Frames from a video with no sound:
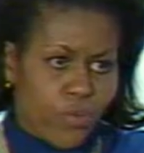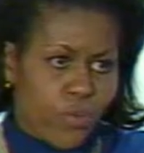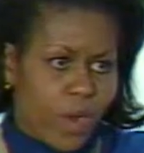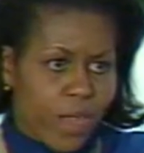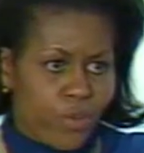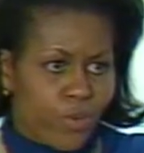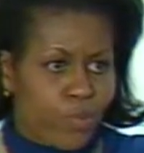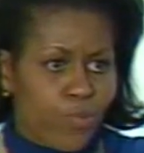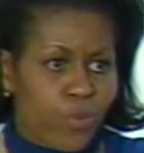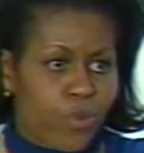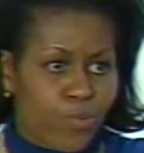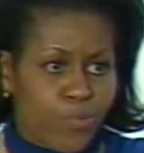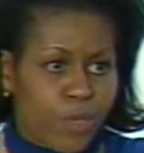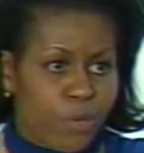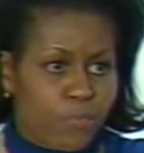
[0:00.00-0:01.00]
the ground to
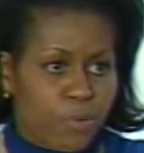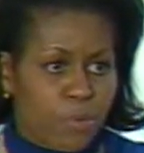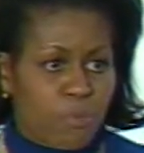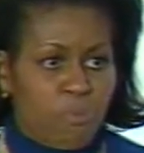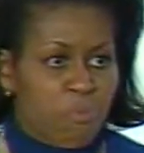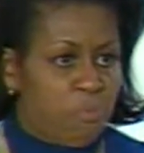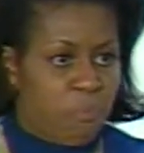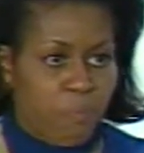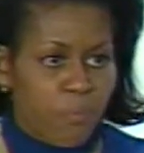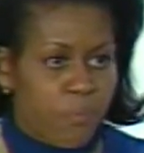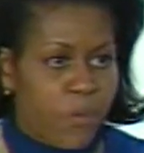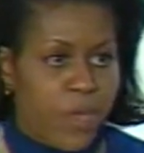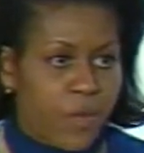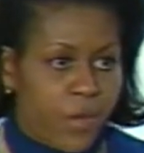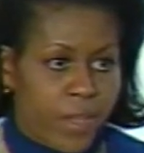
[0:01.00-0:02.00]
real people,
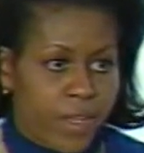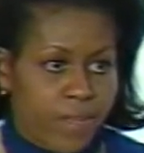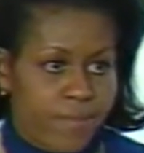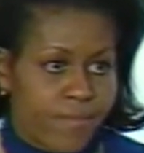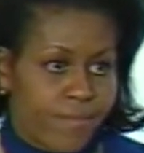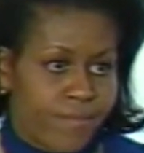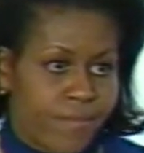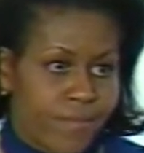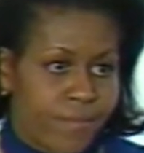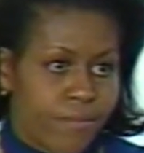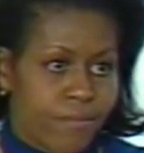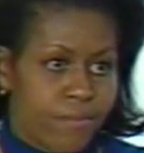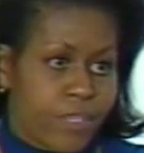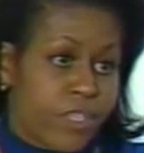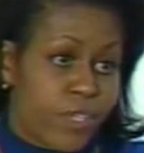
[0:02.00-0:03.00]
period.
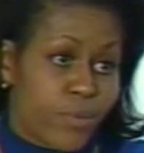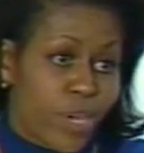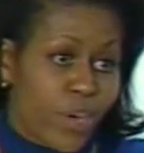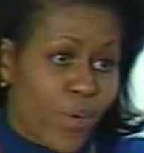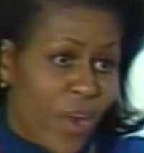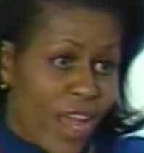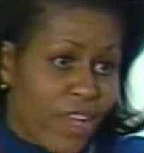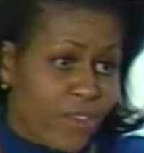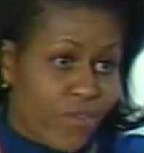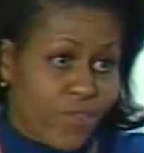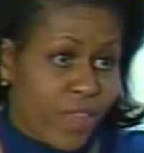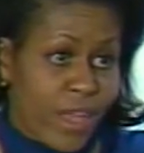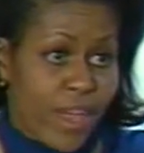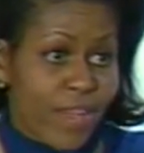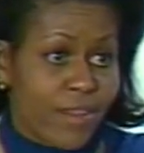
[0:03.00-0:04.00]
But see, we don't ask
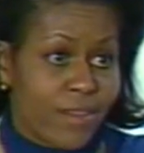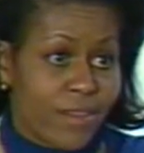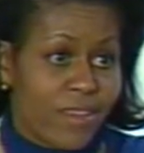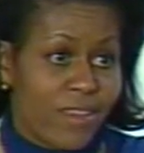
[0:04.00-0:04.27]
for that.